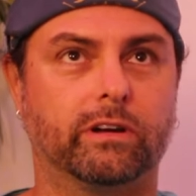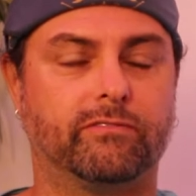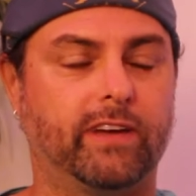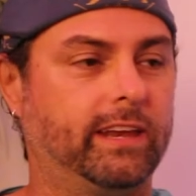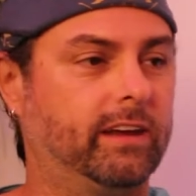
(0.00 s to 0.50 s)
her
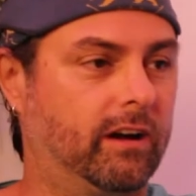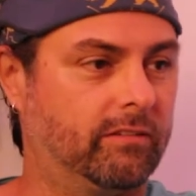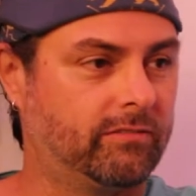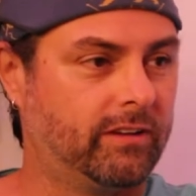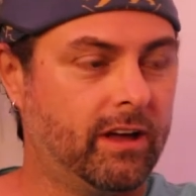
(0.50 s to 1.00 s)
fanny
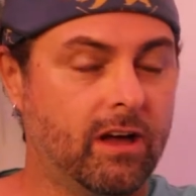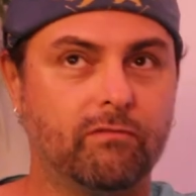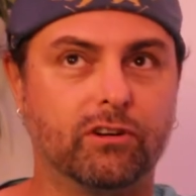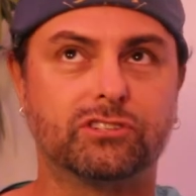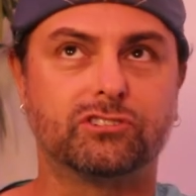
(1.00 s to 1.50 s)
off
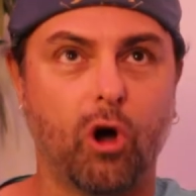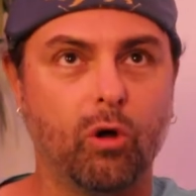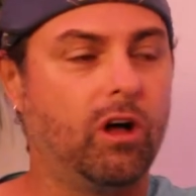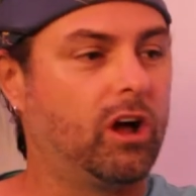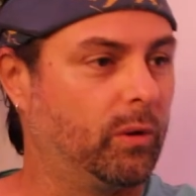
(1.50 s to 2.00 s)
for so
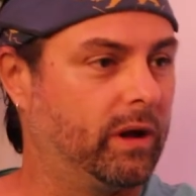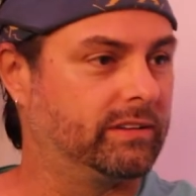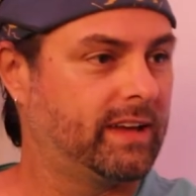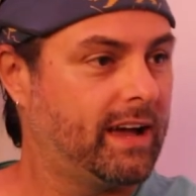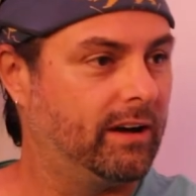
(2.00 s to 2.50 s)
long around
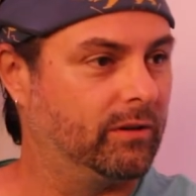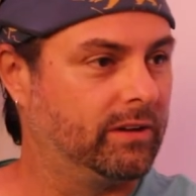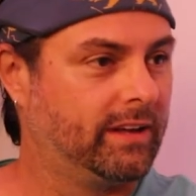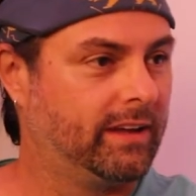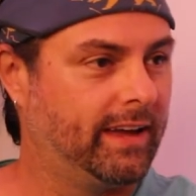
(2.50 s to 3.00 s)
town,
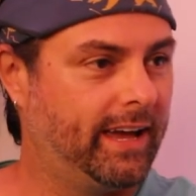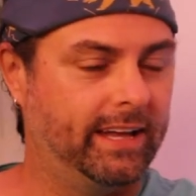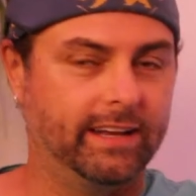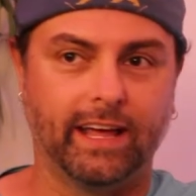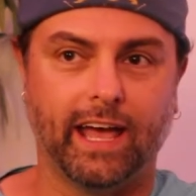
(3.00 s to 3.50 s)
mm-hmm.
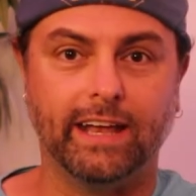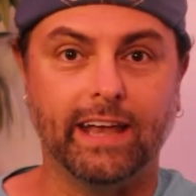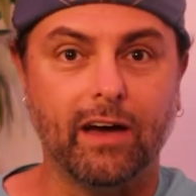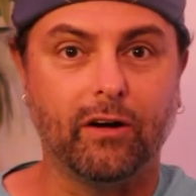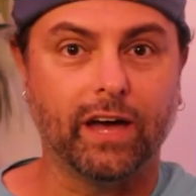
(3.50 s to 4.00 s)
and and
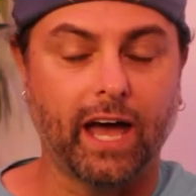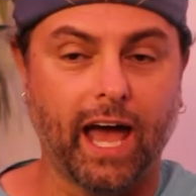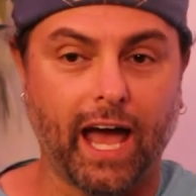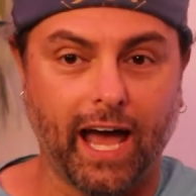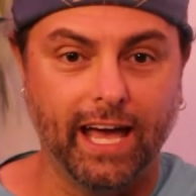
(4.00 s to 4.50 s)
now
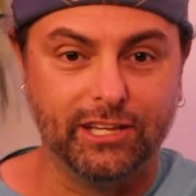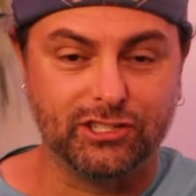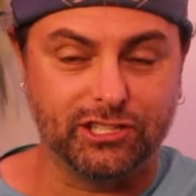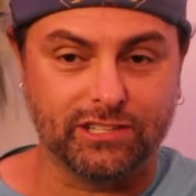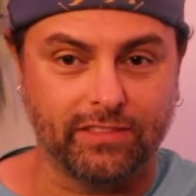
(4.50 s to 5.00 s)

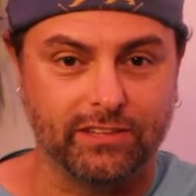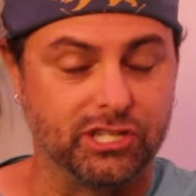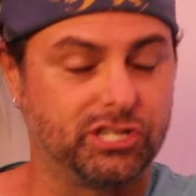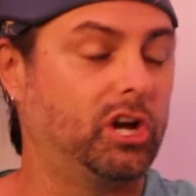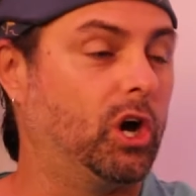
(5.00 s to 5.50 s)
she's got this
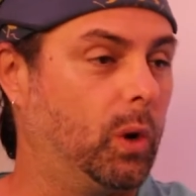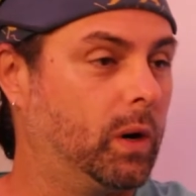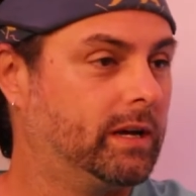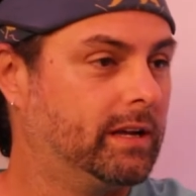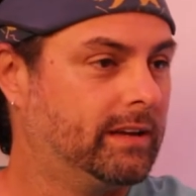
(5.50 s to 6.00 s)
show
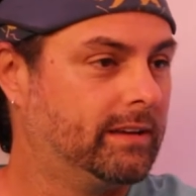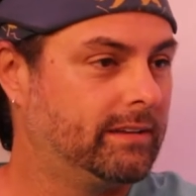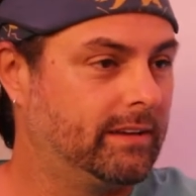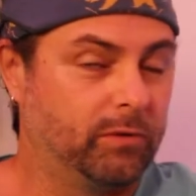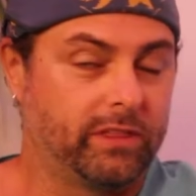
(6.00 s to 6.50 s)

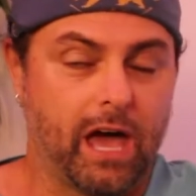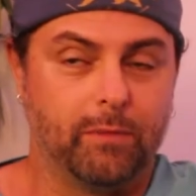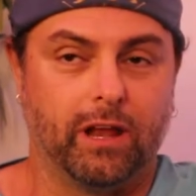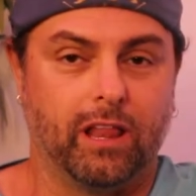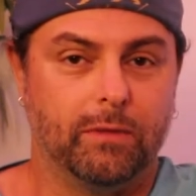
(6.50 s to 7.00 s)
with
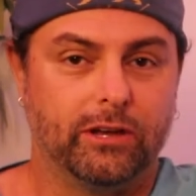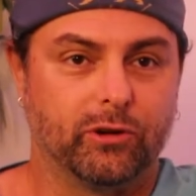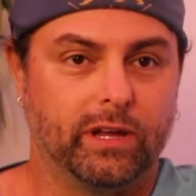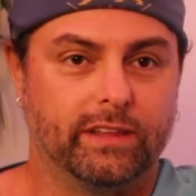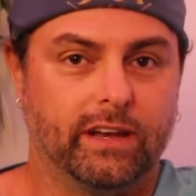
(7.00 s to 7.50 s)
Abbott
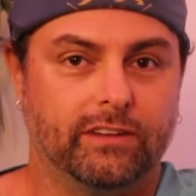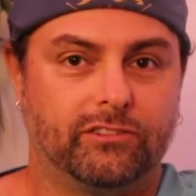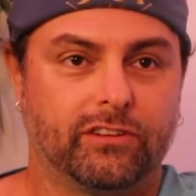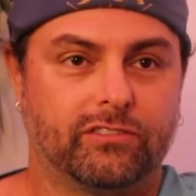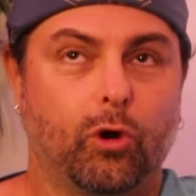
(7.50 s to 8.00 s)
Elementary that is
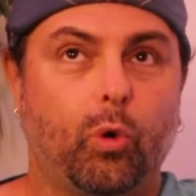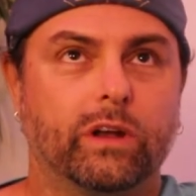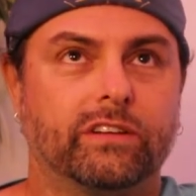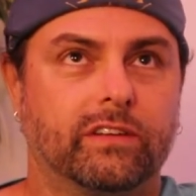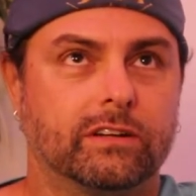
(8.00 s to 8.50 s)
just so
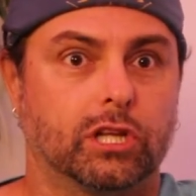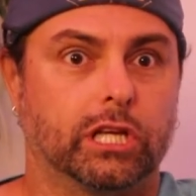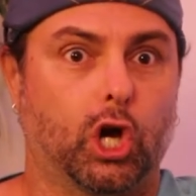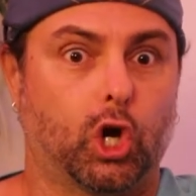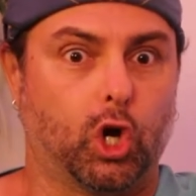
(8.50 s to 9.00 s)

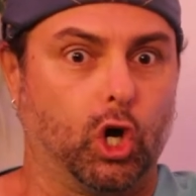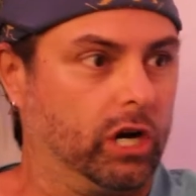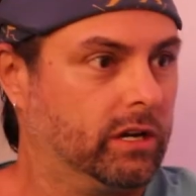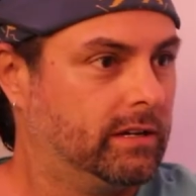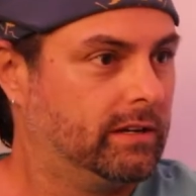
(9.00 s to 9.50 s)
quintessentially her.
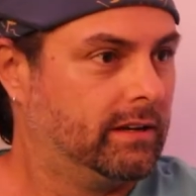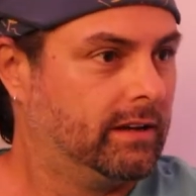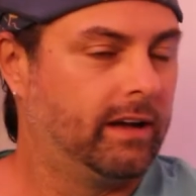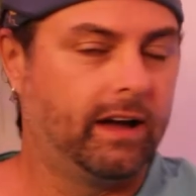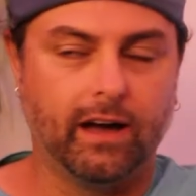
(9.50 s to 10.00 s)

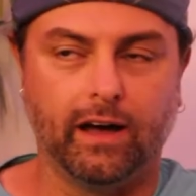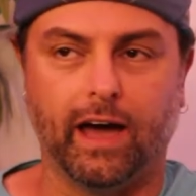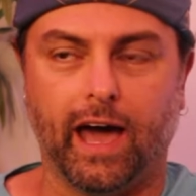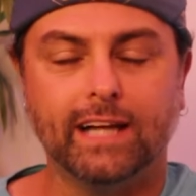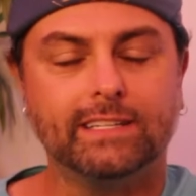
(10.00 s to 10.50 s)
Mm. Uh,
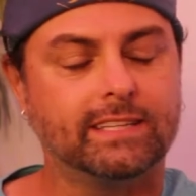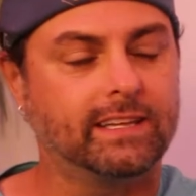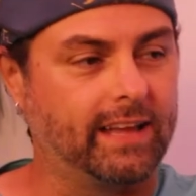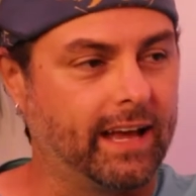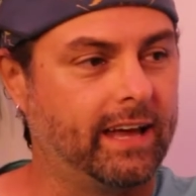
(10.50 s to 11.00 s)
I just
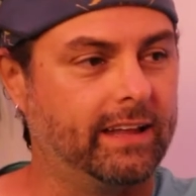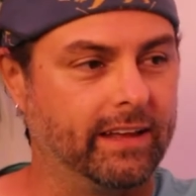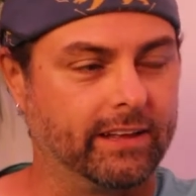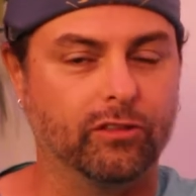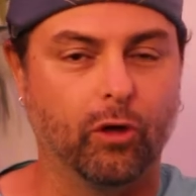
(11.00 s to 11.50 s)
think that
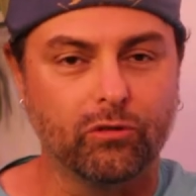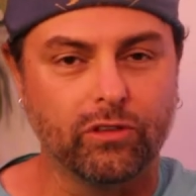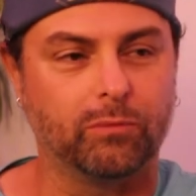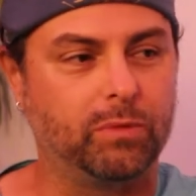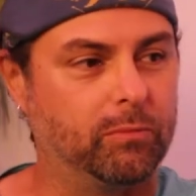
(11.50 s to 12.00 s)
like those are
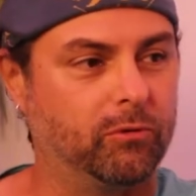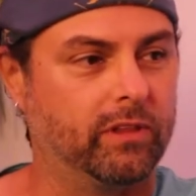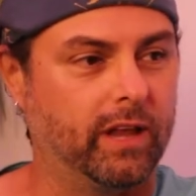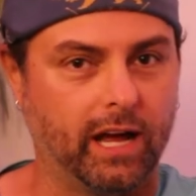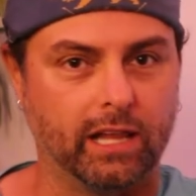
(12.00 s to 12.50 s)
the people
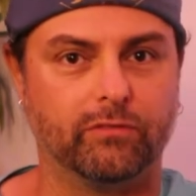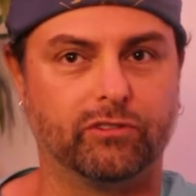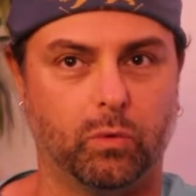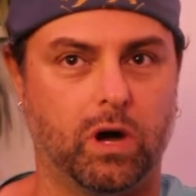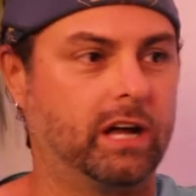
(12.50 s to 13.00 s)
that I love
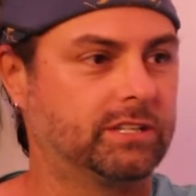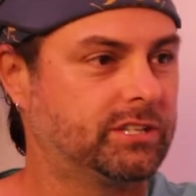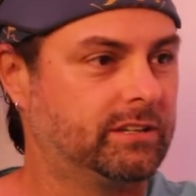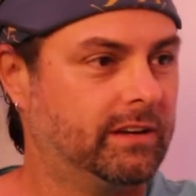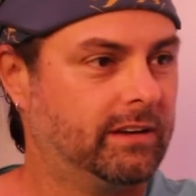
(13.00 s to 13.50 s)
to
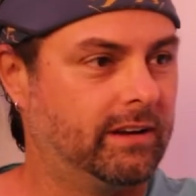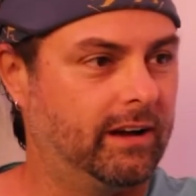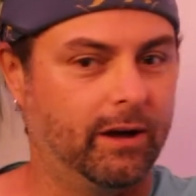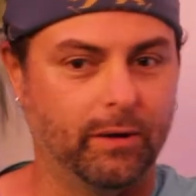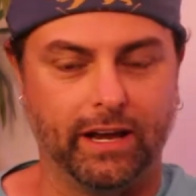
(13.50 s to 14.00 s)
watch
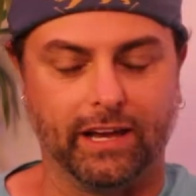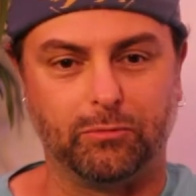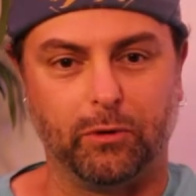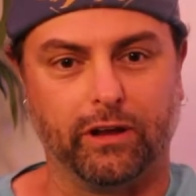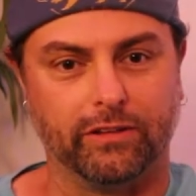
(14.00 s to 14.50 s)
uh, and
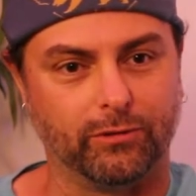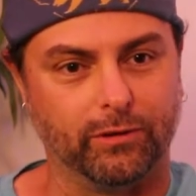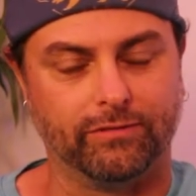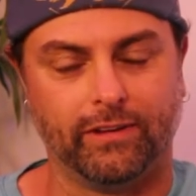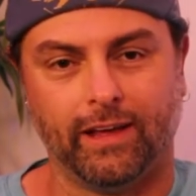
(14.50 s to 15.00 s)
experience sort of